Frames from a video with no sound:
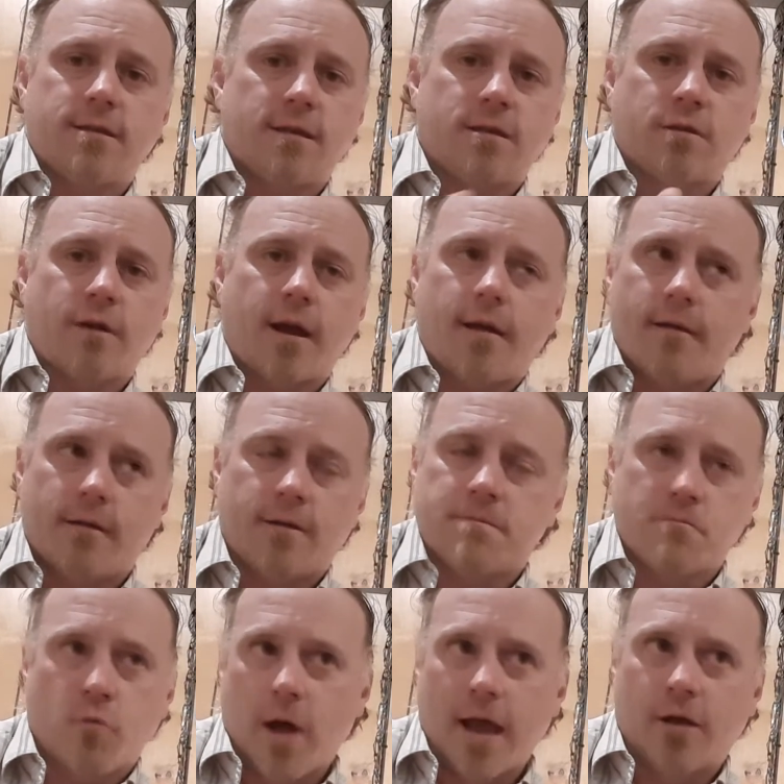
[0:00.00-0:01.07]
it's great. It's
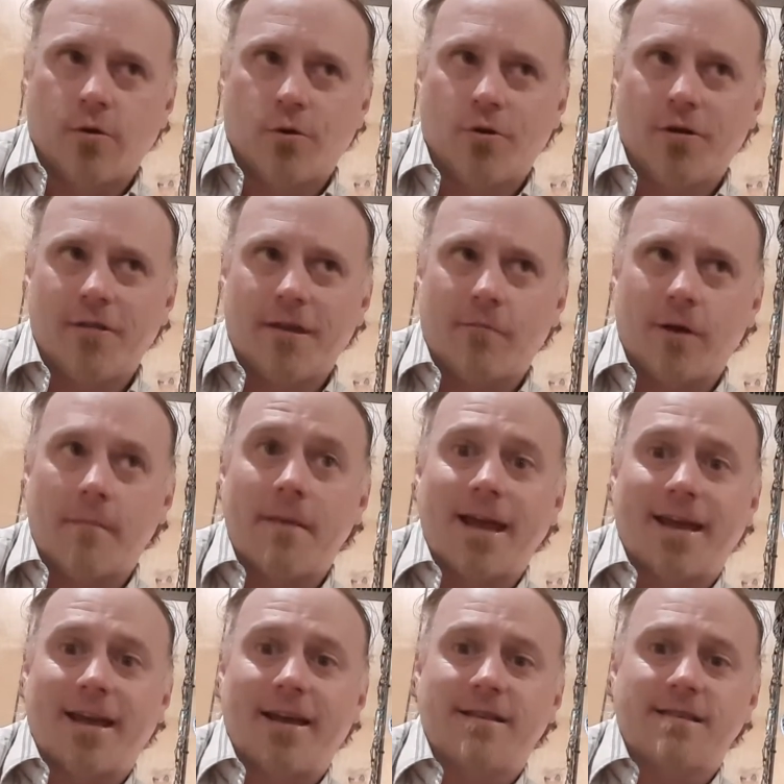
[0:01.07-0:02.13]
way cooler than what I'm
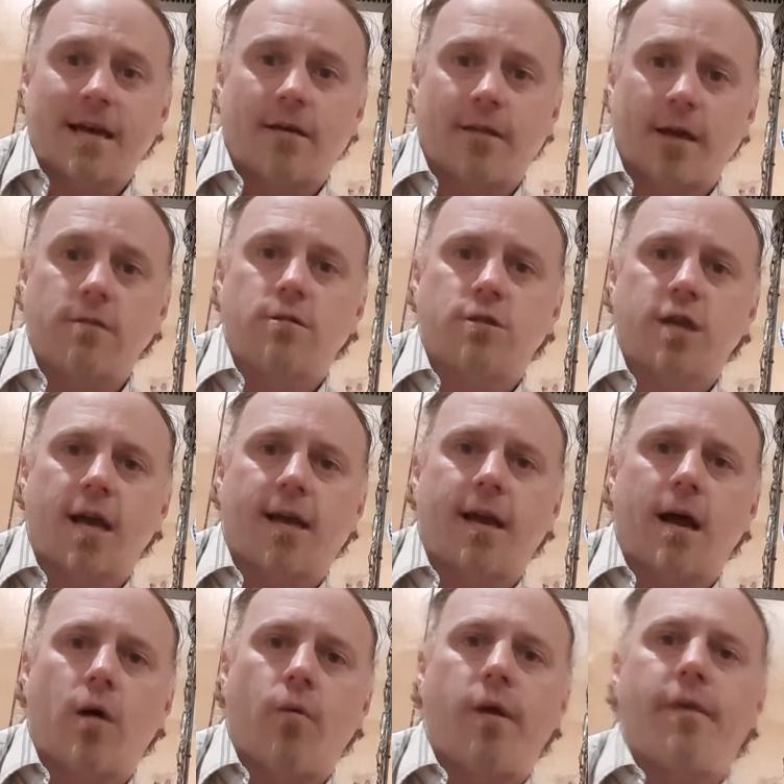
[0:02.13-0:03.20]
making it sound like. So check it
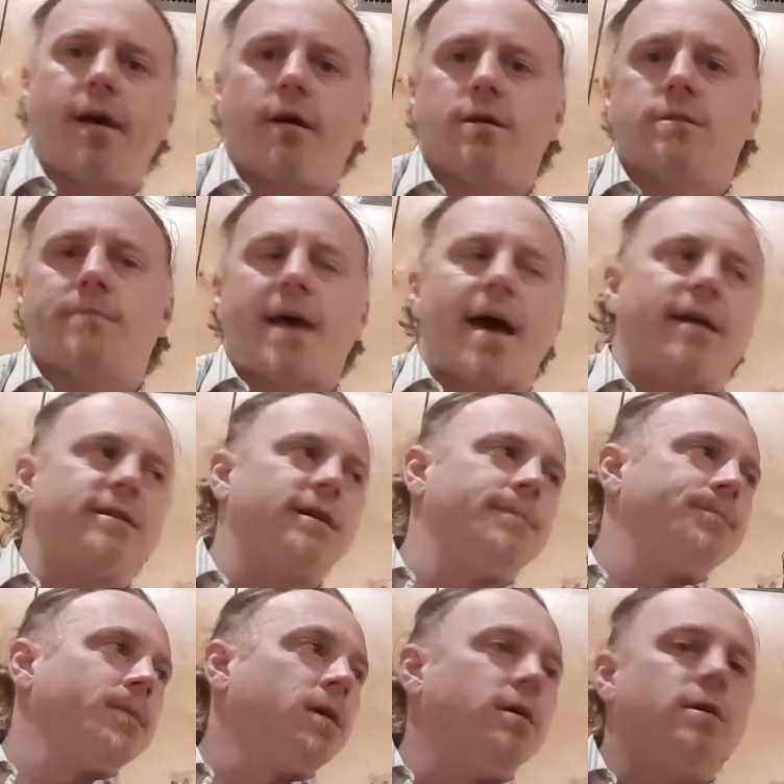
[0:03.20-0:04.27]
out, Where the Hell is Matt?
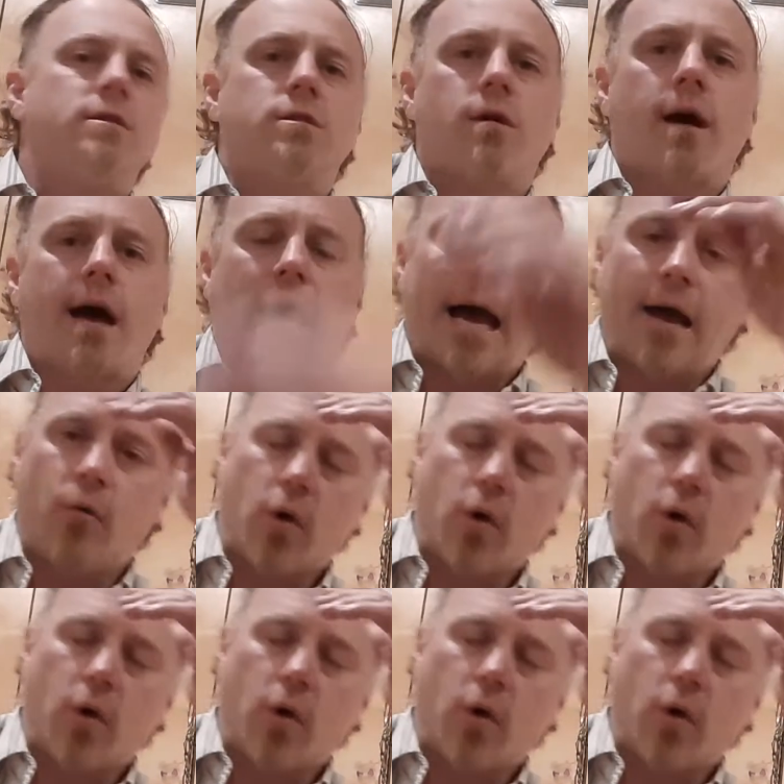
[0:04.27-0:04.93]
So I